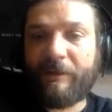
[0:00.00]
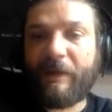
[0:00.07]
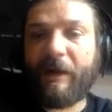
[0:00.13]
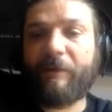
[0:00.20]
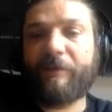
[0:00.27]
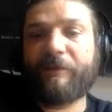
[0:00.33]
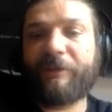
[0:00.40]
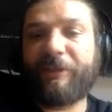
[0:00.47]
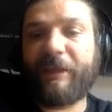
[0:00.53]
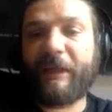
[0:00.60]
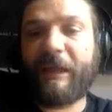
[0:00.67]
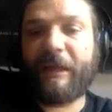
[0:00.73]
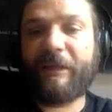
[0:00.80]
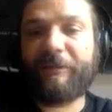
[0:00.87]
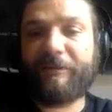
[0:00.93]
Now the
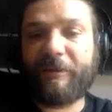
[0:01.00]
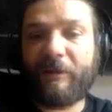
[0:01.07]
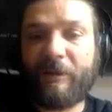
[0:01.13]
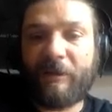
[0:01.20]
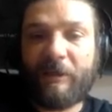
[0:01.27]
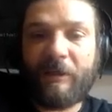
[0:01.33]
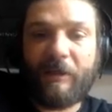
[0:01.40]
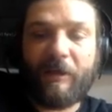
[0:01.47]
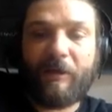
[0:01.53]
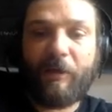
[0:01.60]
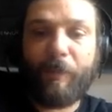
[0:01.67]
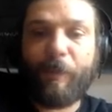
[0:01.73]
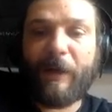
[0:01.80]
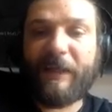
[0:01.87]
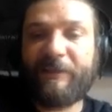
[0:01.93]
thing is, a
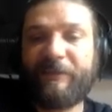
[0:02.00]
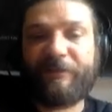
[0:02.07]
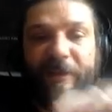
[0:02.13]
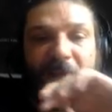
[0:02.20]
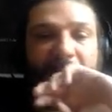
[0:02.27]
good way to